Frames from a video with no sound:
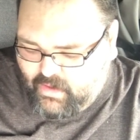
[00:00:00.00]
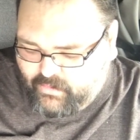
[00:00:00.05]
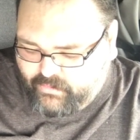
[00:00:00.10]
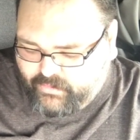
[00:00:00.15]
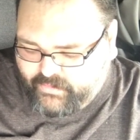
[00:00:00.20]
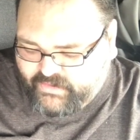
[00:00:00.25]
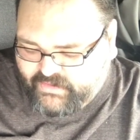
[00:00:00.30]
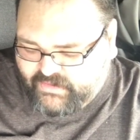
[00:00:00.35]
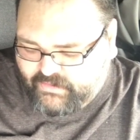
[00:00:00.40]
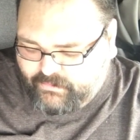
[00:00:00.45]

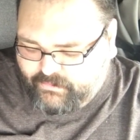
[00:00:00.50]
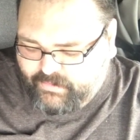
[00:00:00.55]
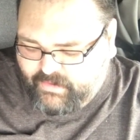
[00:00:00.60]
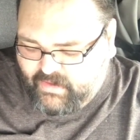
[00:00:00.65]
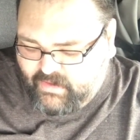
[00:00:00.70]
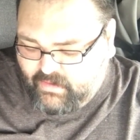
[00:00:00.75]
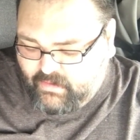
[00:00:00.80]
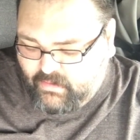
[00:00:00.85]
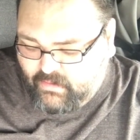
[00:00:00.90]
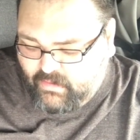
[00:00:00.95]
Reason
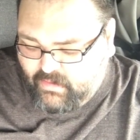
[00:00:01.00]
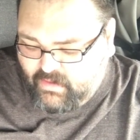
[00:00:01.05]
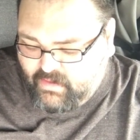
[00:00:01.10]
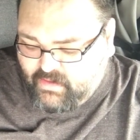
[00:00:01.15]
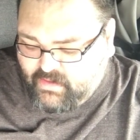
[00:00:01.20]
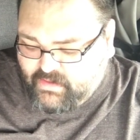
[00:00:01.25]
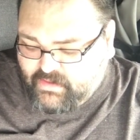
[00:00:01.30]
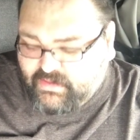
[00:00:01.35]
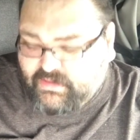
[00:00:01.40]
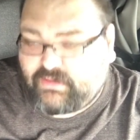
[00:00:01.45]
being
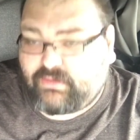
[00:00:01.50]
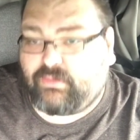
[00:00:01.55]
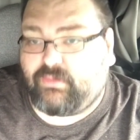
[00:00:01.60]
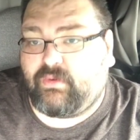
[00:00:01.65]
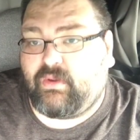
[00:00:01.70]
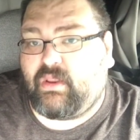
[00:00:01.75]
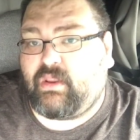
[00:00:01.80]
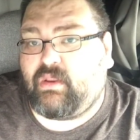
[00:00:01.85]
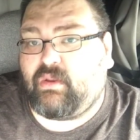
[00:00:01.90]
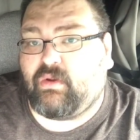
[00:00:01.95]
is
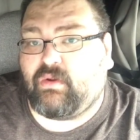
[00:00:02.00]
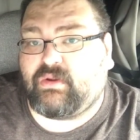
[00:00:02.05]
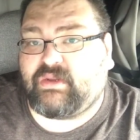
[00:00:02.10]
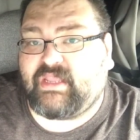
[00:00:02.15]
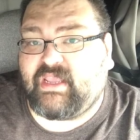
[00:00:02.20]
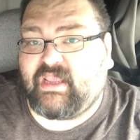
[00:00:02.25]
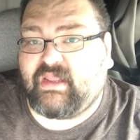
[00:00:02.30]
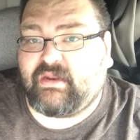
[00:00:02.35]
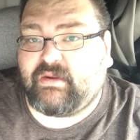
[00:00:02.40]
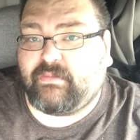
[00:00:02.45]
when your
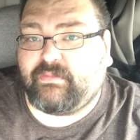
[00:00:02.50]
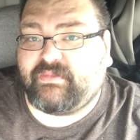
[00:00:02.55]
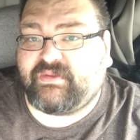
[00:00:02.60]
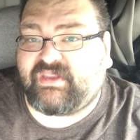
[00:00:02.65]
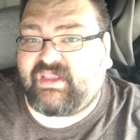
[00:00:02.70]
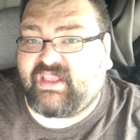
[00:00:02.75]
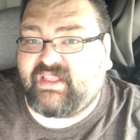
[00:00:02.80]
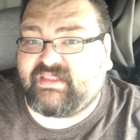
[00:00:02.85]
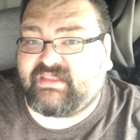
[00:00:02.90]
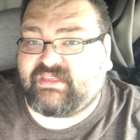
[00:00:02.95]
tandems
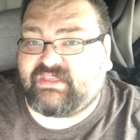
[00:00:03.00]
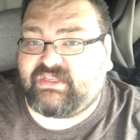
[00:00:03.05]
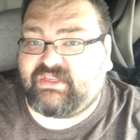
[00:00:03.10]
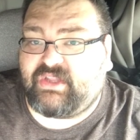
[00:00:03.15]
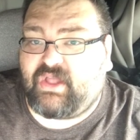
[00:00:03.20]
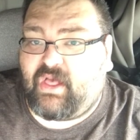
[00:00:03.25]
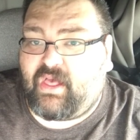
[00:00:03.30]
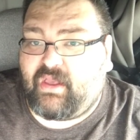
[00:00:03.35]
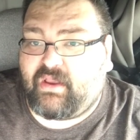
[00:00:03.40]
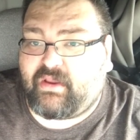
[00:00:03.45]
get
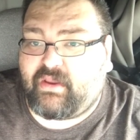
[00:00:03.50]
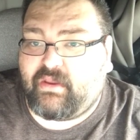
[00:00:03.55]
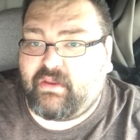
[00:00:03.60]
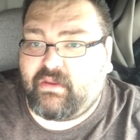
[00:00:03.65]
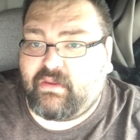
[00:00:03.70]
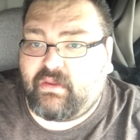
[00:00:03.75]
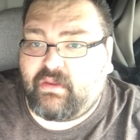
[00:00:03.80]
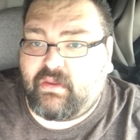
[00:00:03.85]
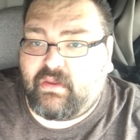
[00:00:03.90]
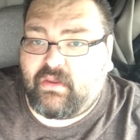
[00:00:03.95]
stuck,
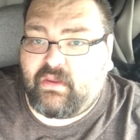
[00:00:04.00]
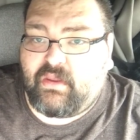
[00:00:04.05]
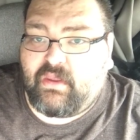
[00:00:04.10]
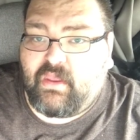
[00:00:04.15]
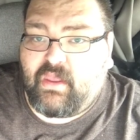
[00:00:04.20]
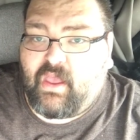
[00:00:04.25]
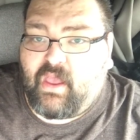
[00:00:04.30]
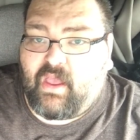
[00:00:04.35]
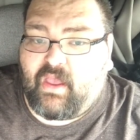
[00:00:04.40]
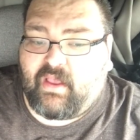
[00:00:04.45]

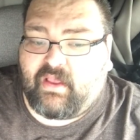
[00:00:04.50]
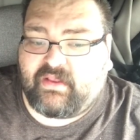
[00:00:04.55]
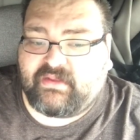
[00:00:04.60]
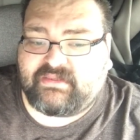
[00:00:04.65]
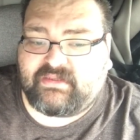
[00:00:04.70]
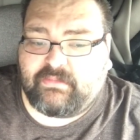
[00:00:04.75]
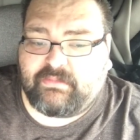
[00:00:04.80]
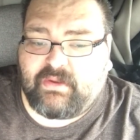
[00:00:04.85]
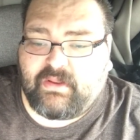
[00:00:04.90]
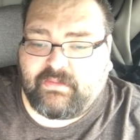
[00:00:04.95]

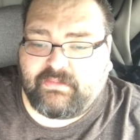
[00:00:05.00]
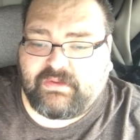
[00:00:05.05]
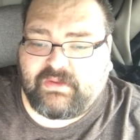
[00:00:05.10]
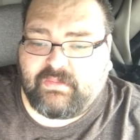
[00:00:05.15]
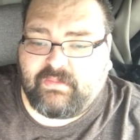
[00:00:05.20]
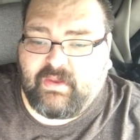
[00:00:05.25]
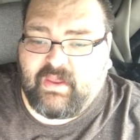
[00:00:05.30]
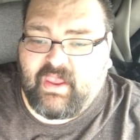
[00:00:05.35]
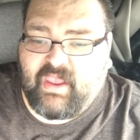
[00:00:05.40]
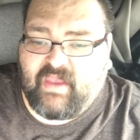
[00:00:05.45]
sometimes
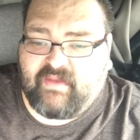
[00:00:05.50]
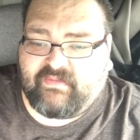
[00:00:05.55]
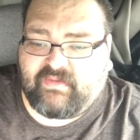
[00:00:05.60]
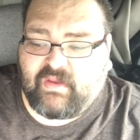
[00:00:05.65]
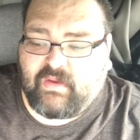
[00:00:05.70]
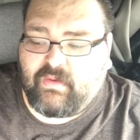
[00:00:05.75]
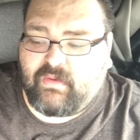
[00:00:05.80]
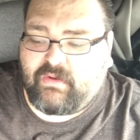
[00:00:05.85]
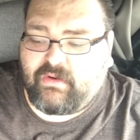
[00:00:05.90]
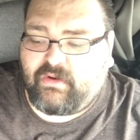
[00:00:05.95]
you might have to
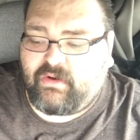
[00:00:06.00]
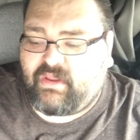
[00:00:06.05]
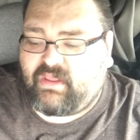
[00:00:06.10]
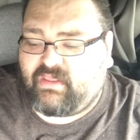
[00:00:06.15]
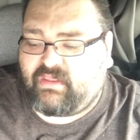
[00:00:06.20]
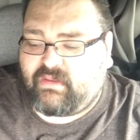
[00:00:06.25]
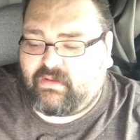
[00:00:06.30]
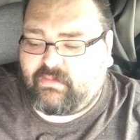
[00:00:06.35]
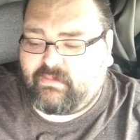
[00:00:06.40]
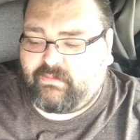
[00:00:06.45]
go
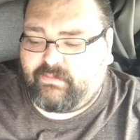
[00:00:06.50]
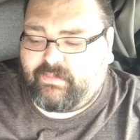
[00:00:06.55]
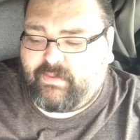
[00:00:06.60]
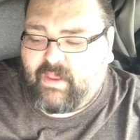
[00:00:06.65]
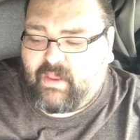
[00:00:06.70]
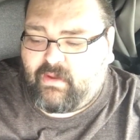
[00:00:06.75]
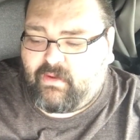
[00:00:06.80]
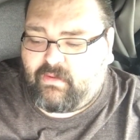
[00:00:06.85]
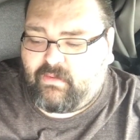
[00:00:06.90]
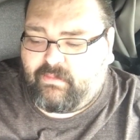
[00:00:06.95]
underneath and
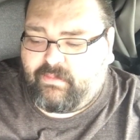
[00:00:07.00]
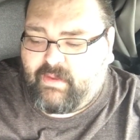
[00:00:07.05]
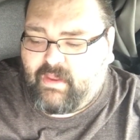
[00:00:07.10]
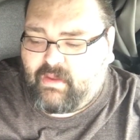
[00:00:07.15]
pound